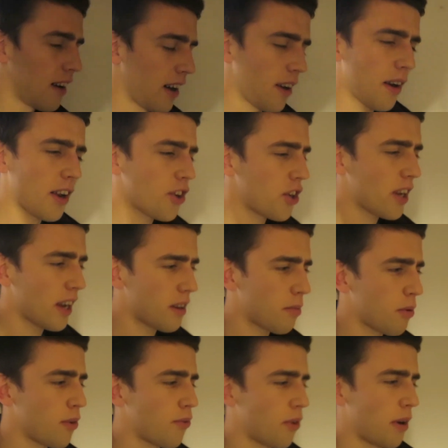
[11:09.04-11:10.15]
I don't actually get to
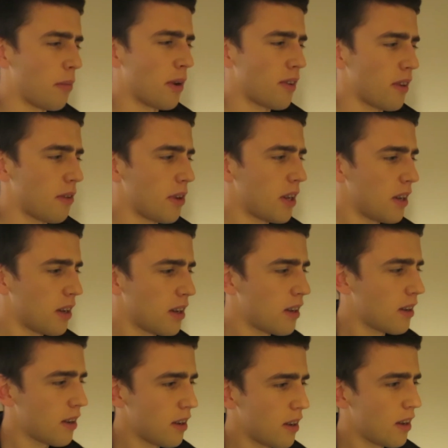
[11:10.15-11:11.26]
proofread my CV.
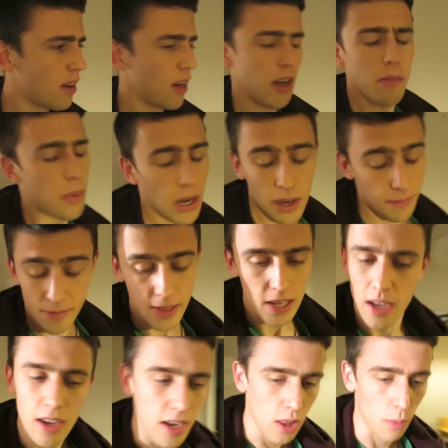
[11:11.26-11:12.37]
But
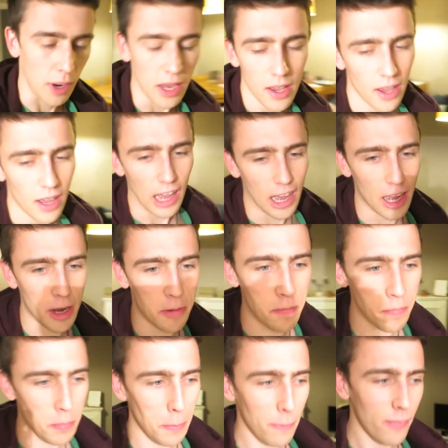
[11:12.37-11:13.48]
either way,
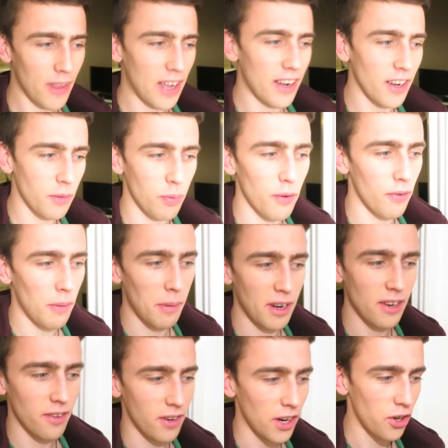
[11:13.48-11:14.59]
um, I get to proofread my
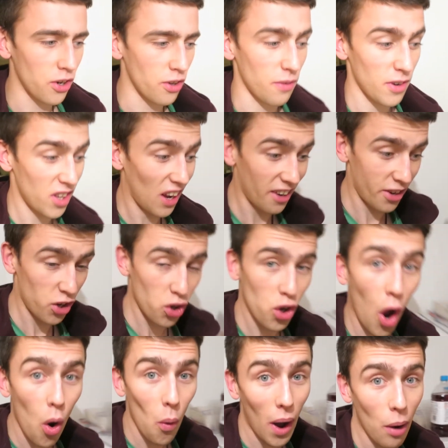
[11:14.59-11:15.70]
dissertation and stuff. It's like
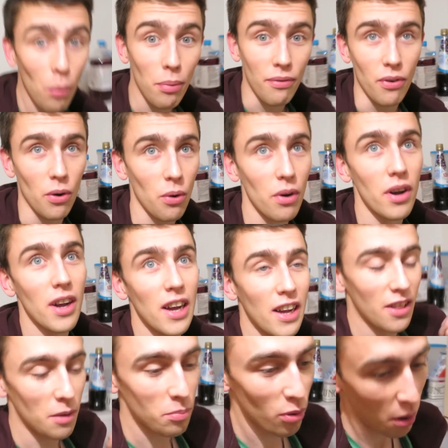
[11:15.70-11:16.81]
so helpful.
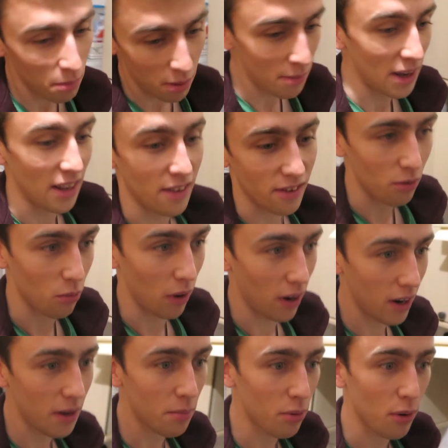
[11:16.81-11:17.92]
The problem is, when
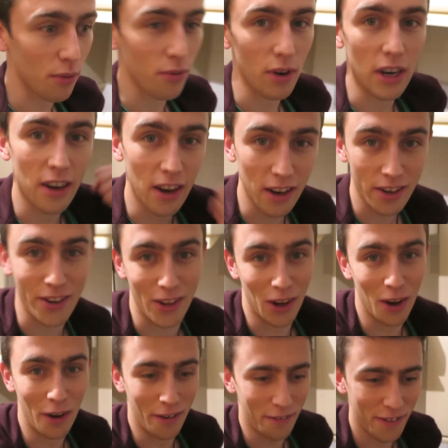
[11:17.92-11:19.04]
I proofread her
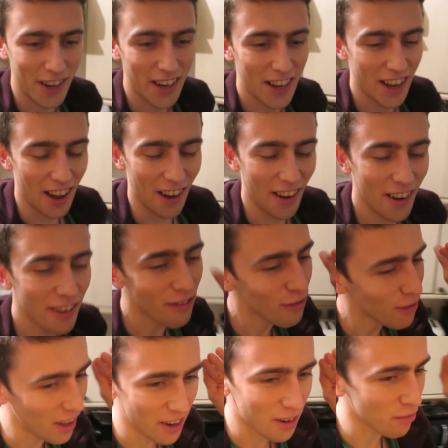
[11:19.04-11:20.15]
stuff, her
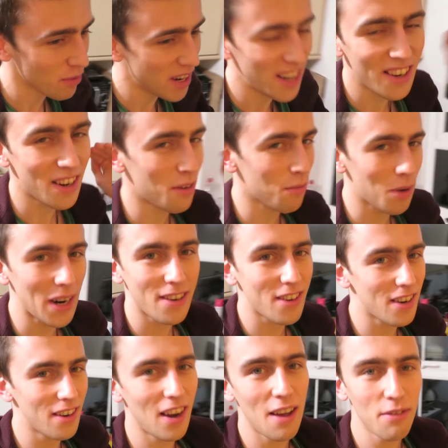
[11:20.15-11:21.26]
like reading and
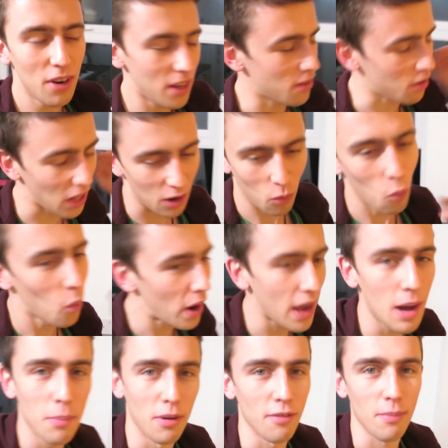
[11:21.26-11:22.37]
writing level is like way
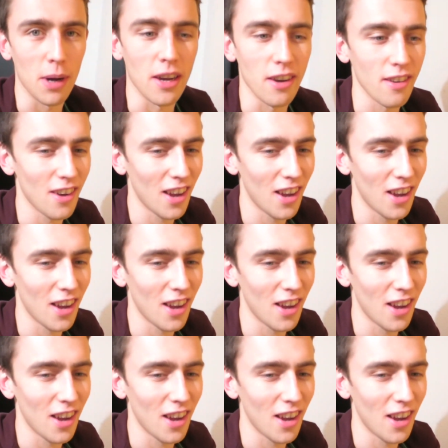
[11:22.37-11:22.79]
above mine,